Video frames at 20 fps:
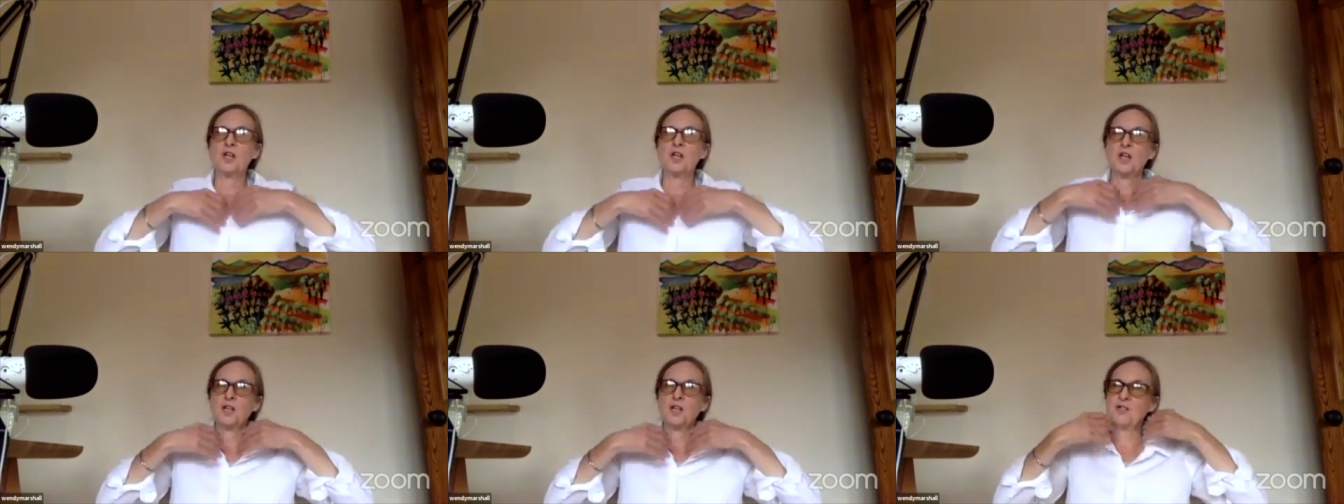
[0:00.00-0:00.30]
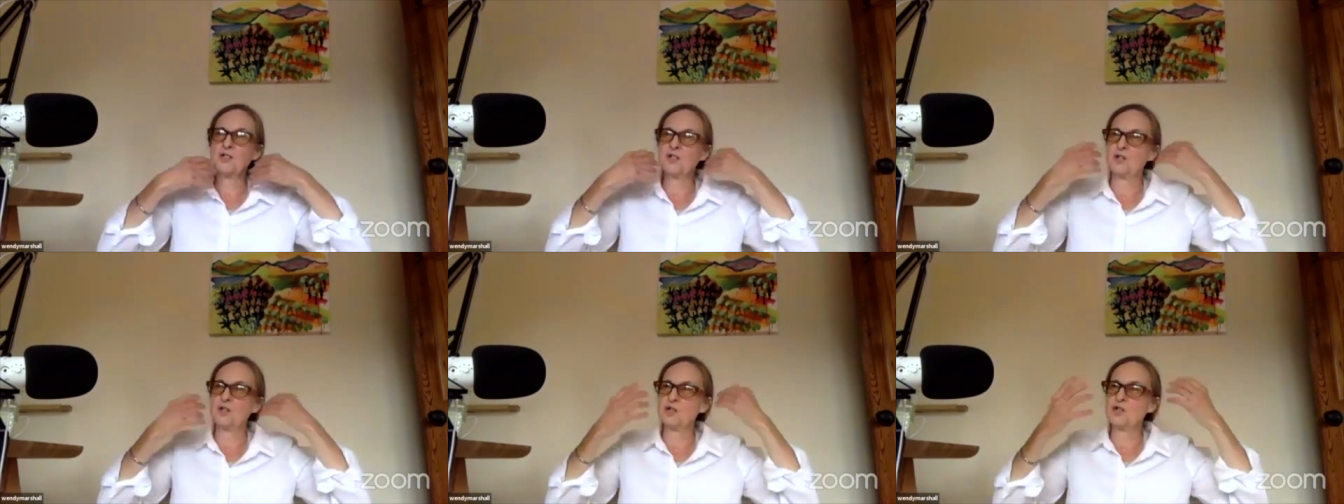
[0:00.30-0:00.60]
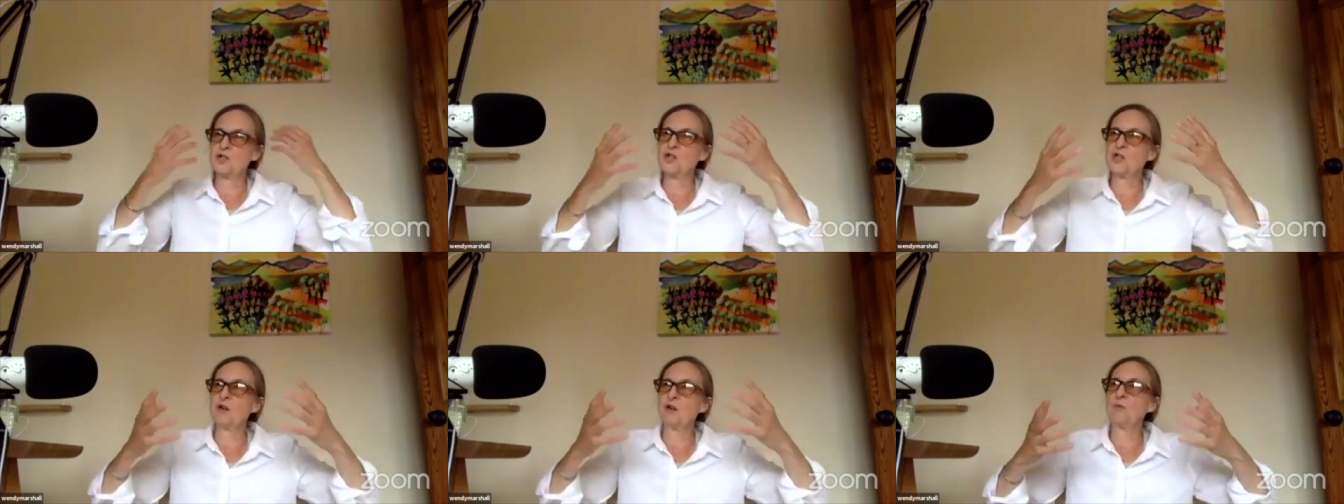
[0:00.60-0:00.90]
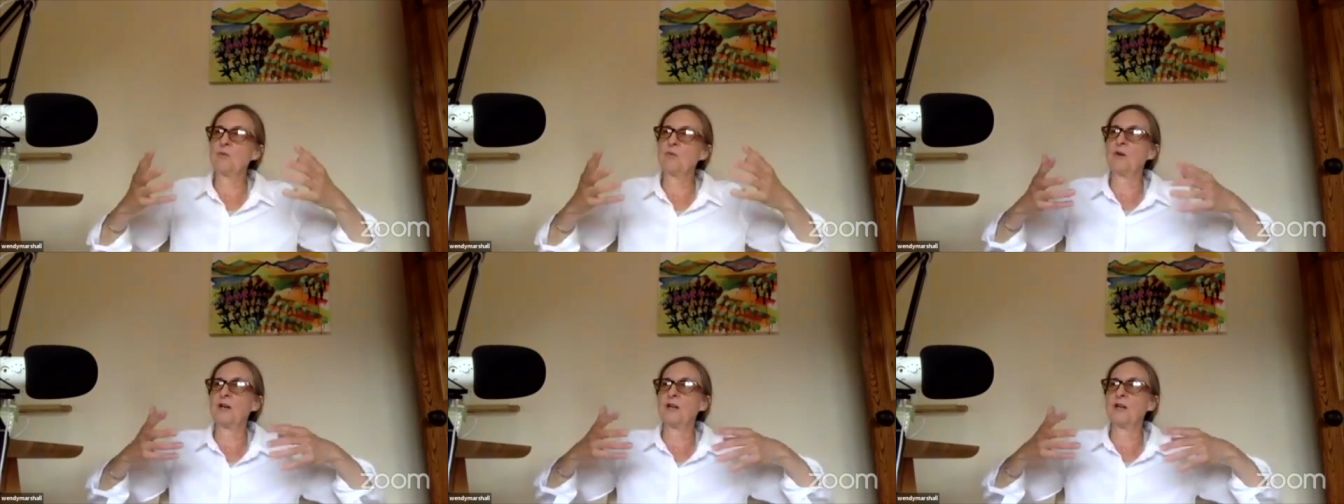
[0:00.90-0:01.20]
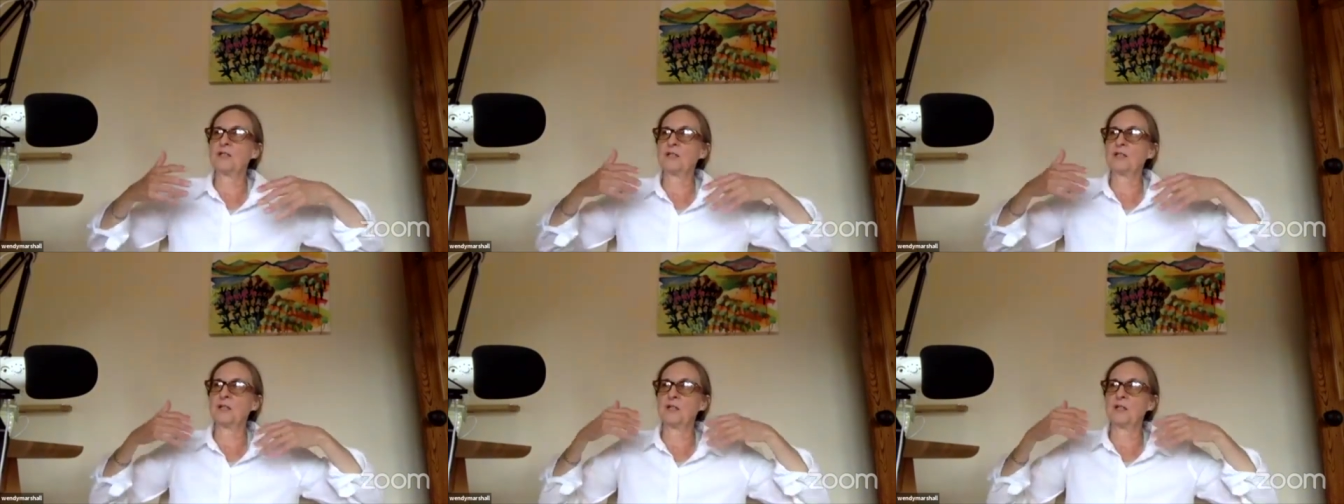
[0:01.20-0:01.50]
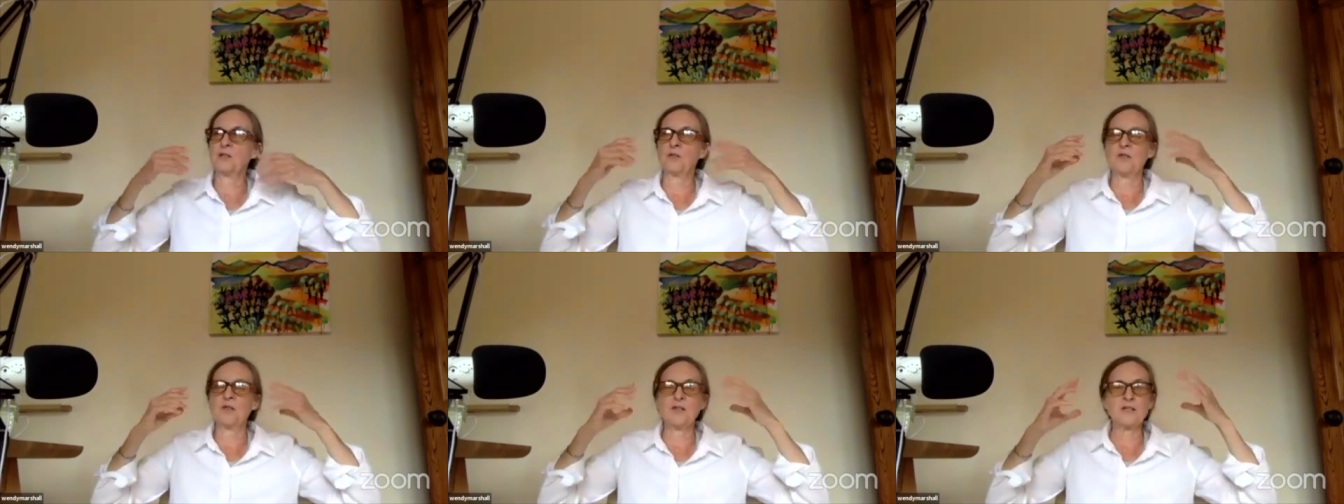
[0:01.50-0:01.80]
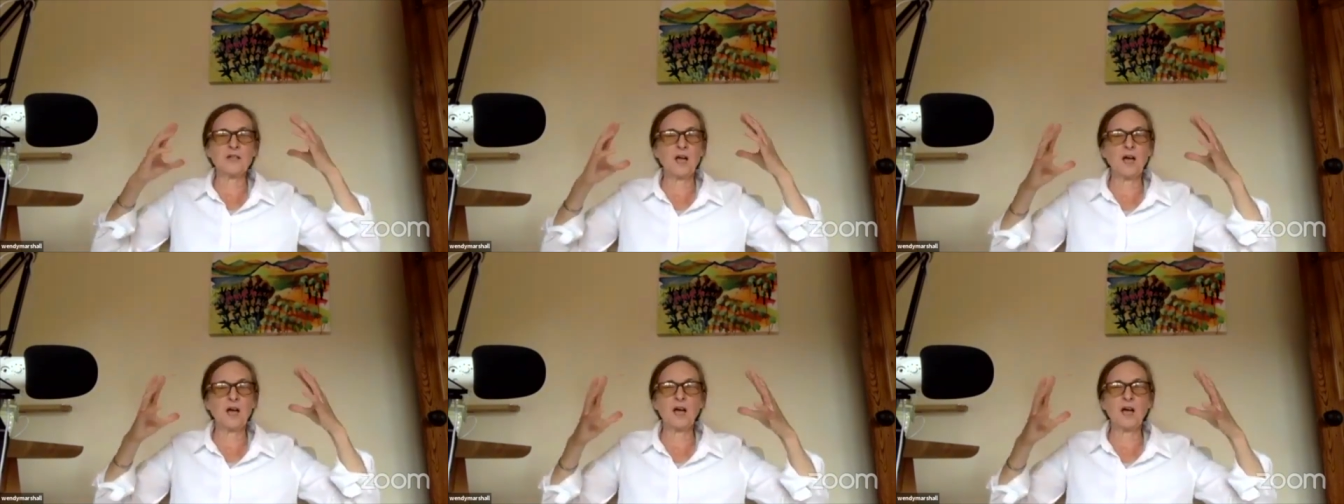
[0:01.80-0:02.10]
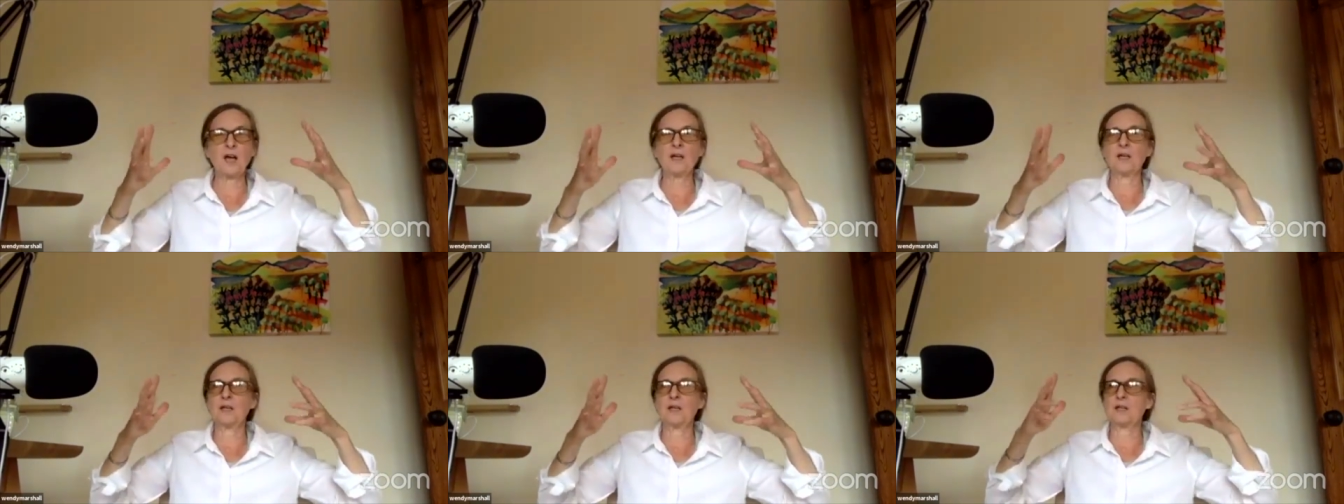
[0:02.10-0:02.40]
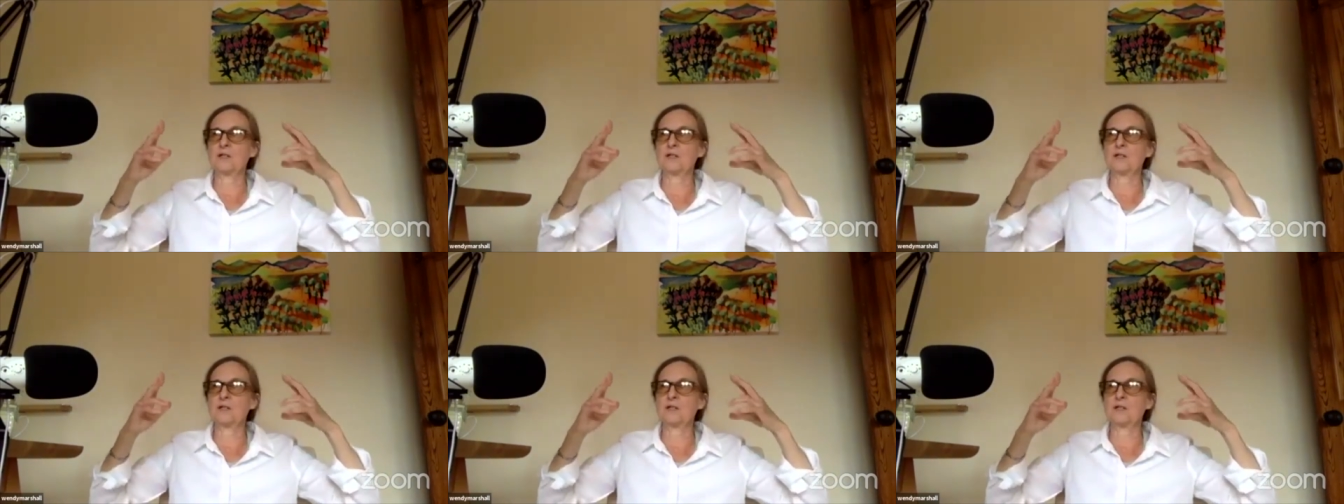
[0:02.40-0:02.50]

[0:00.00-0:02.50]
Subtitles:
and start generating these highest